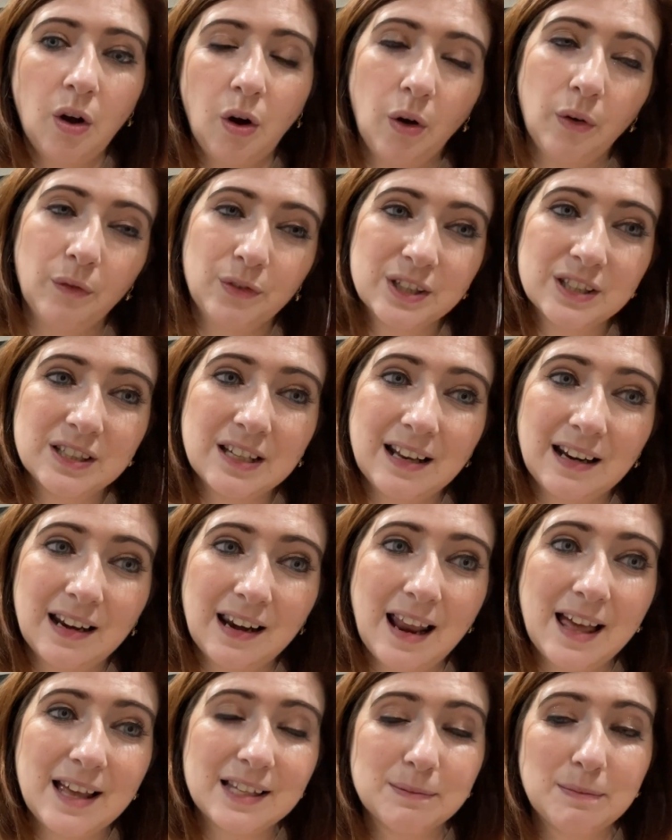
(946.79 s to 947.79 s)
obviously,
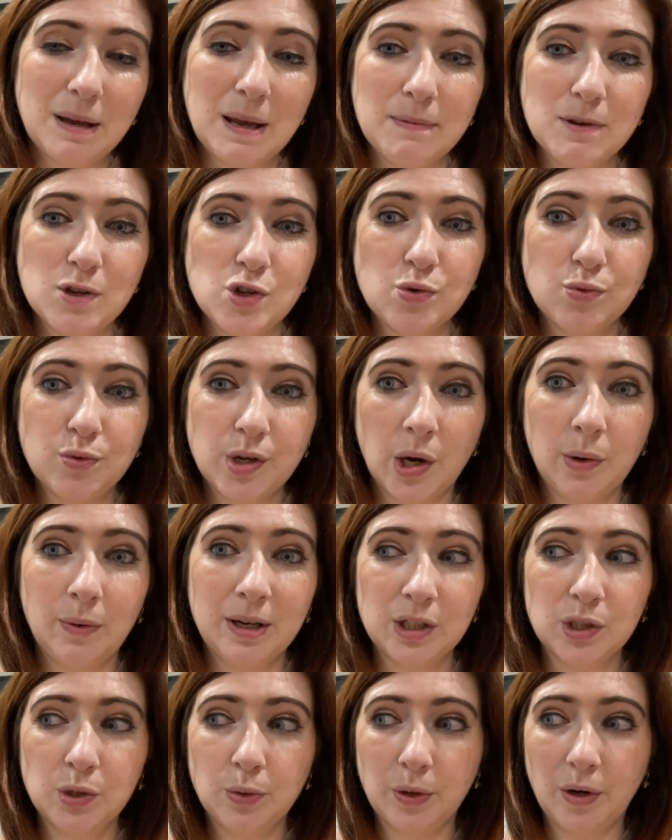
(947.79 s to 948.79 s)
unless maybe you go
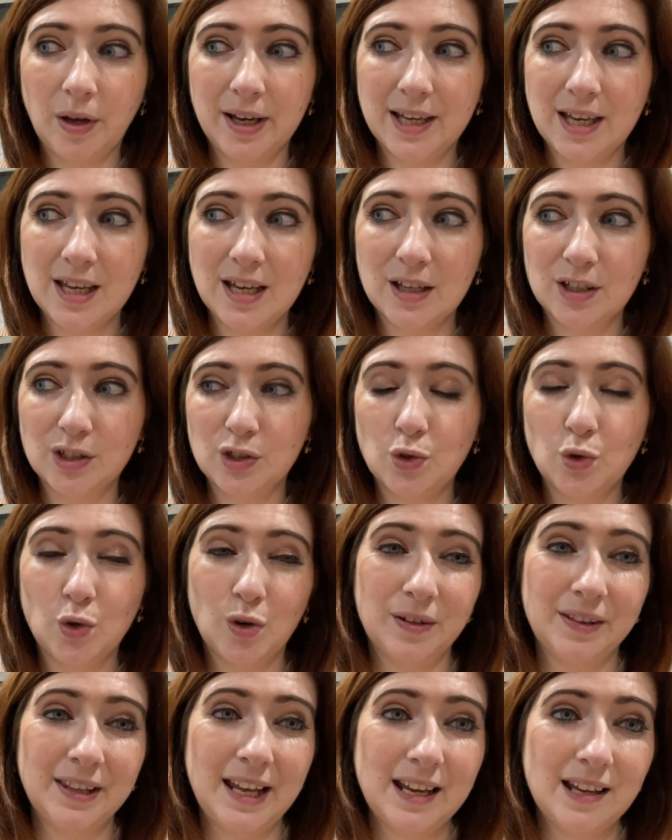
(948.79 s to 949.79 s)
into an IKEA store
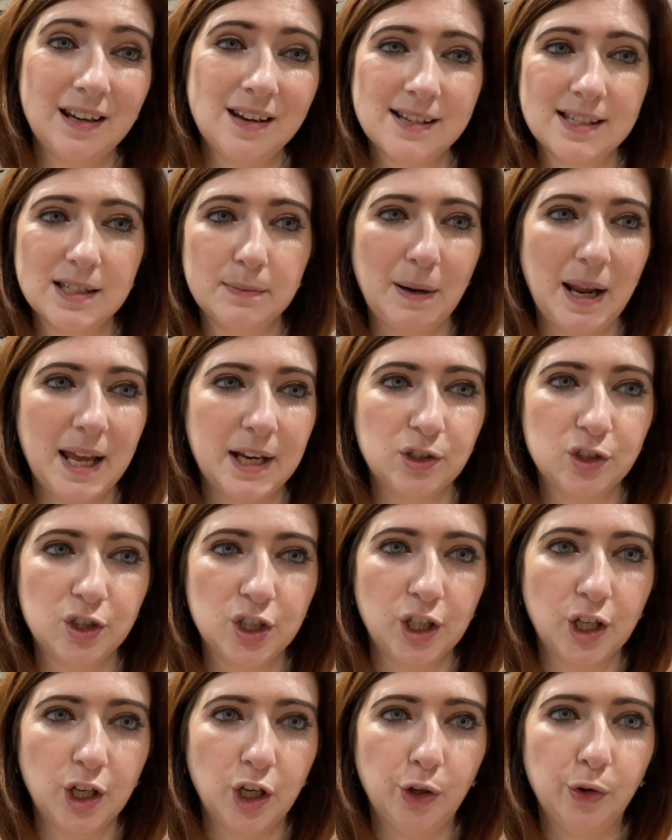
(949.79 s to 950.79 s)
and they can explain
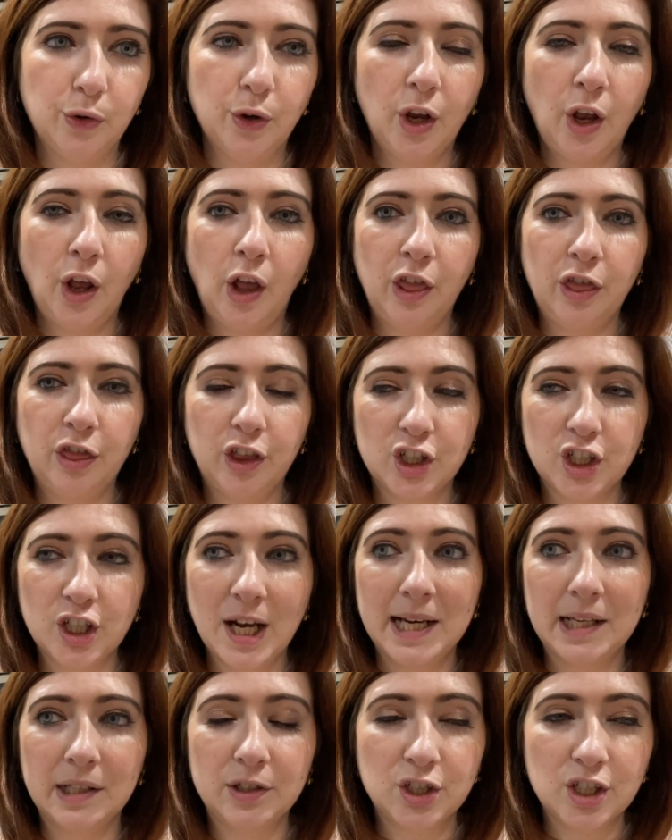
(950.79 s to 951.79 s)
to you the
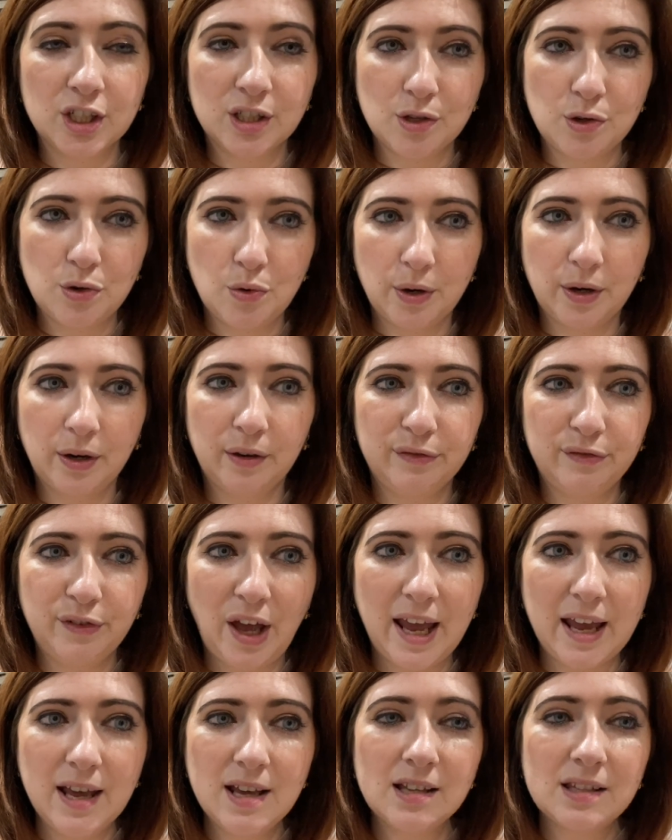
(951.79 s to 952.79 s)
challenges that you're going to
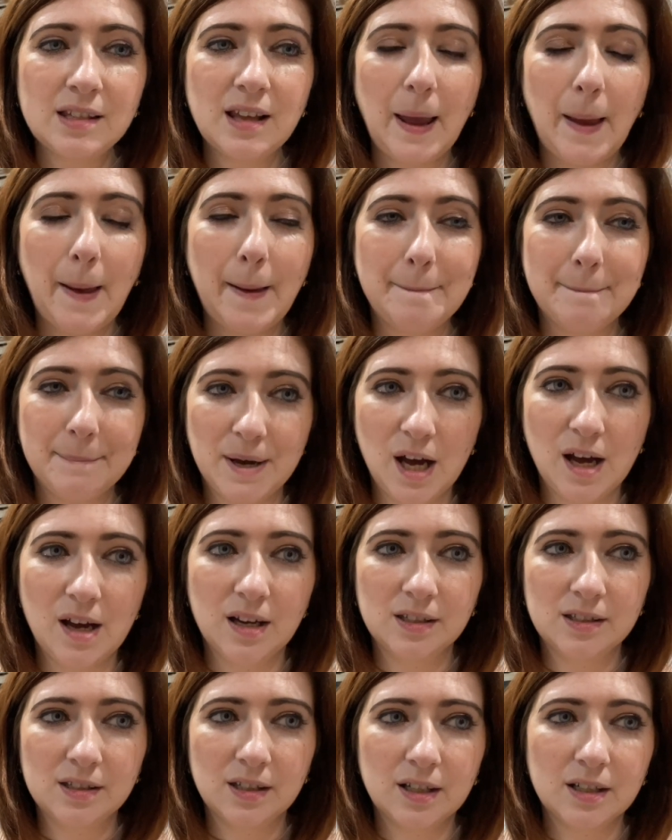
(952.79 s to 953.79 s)
face in
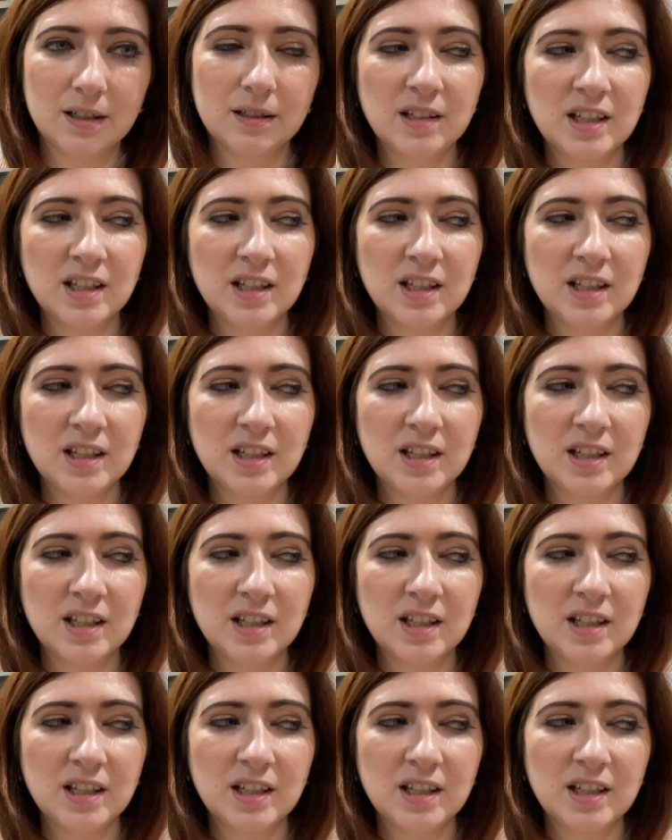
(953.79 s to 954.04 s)
person.